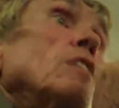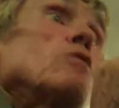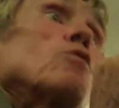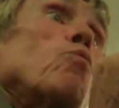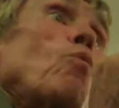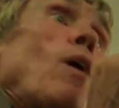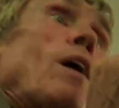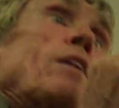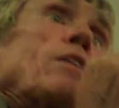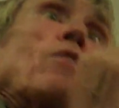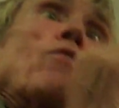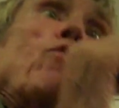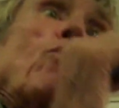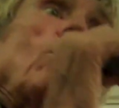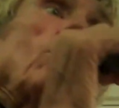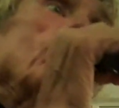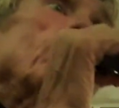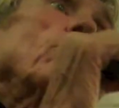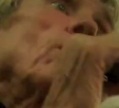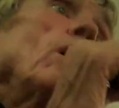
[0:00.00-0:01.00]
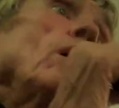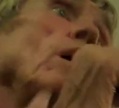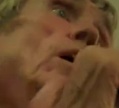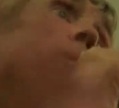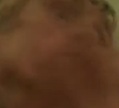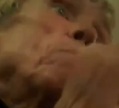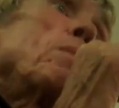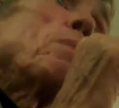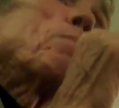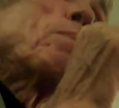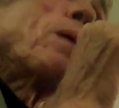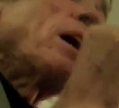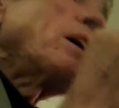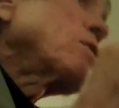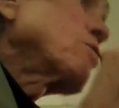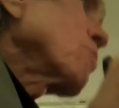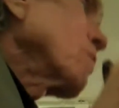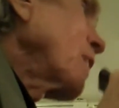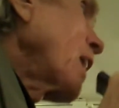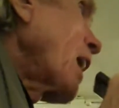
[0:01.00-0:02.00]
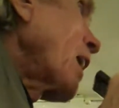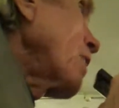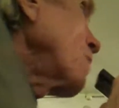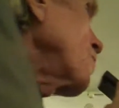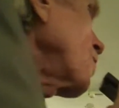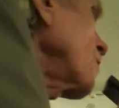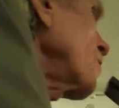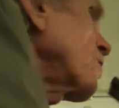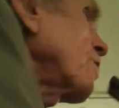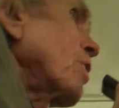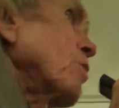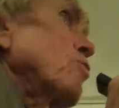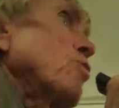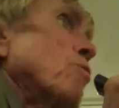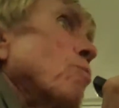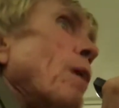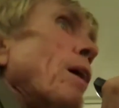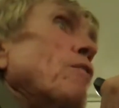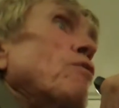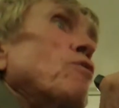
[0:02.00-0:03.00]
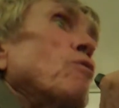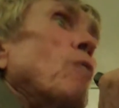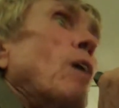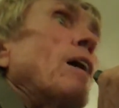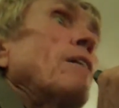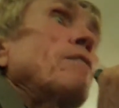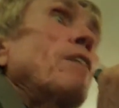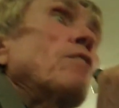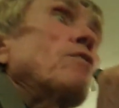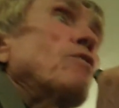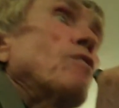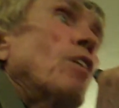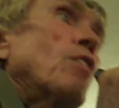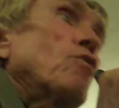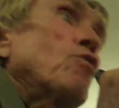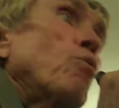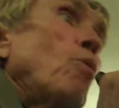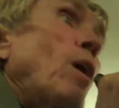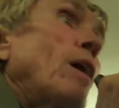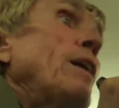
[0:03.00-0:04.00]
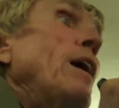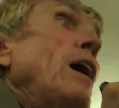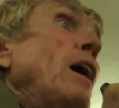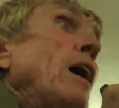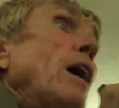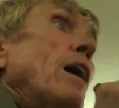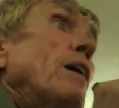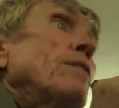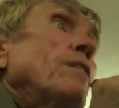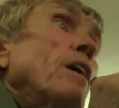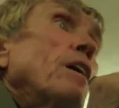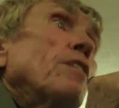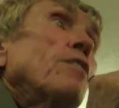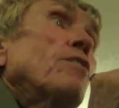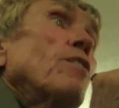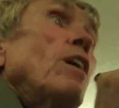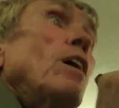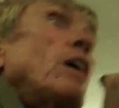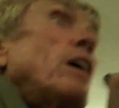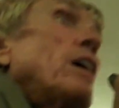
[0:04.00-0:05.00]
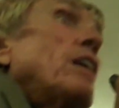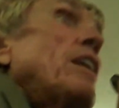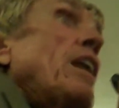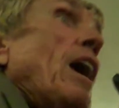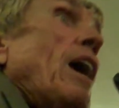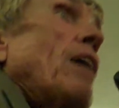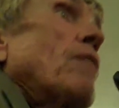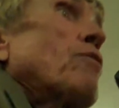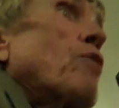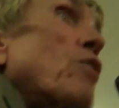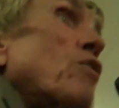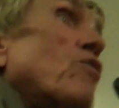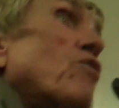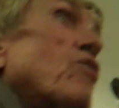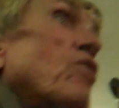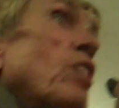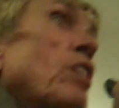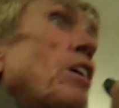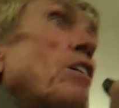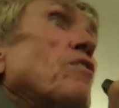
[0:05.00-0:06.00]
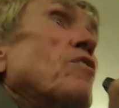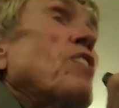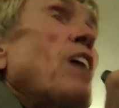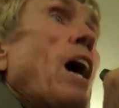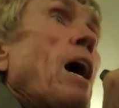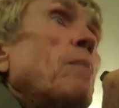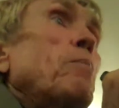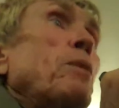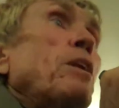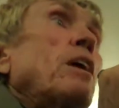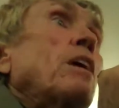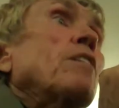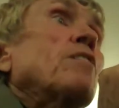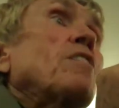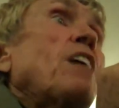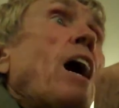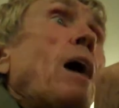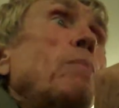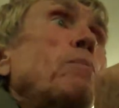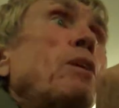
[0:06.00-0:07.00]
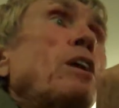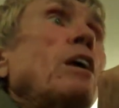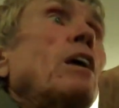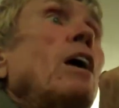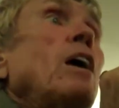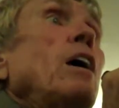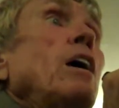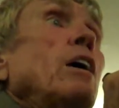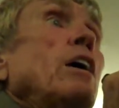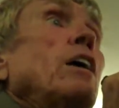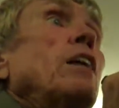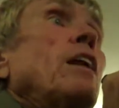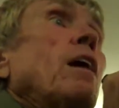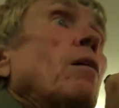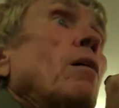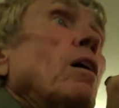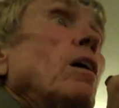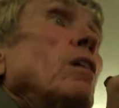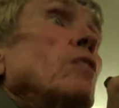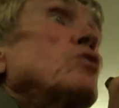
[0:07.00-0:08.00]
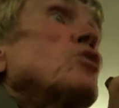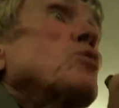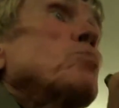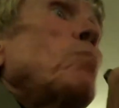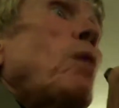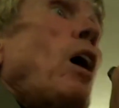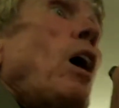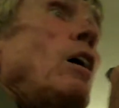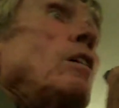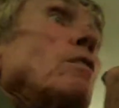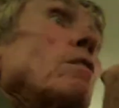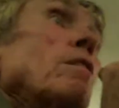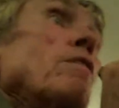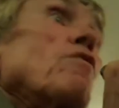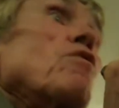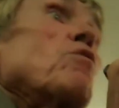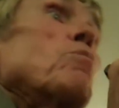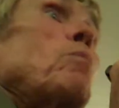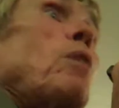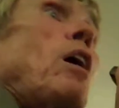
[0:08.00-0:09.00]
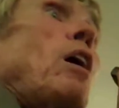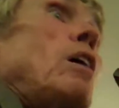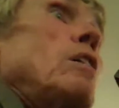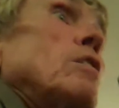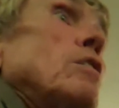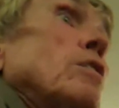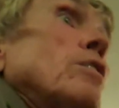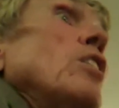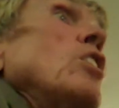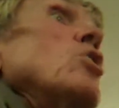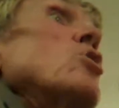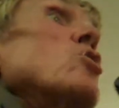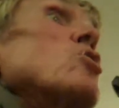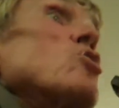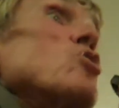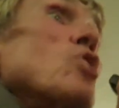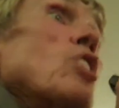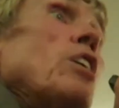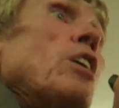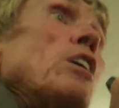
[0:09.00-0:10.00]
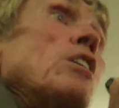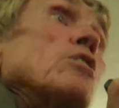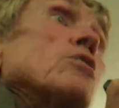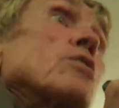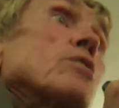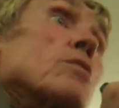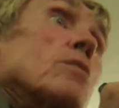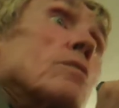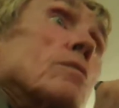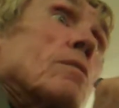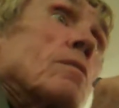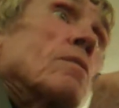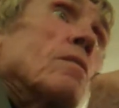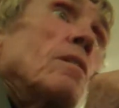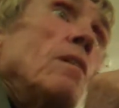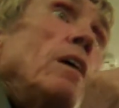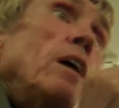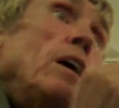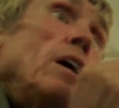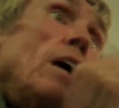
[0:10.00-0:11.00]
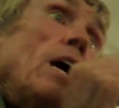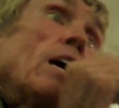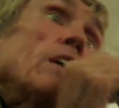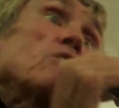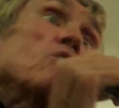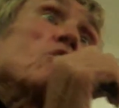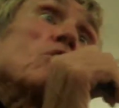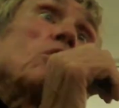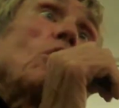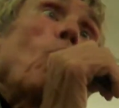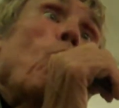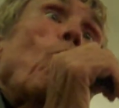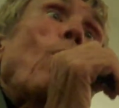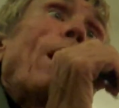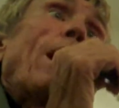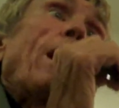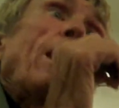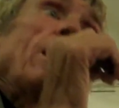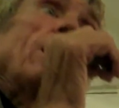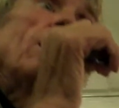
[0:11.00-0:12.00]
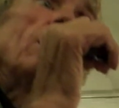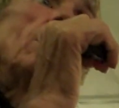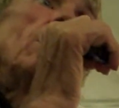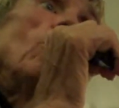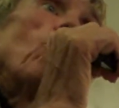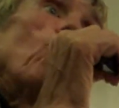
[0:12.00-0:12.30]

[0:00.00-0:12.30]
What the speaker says: It's wonderful to be patronizing such a restaurant as this one, and there's in every city it's happening. It's happening in smaller and smaller cities. It's the way.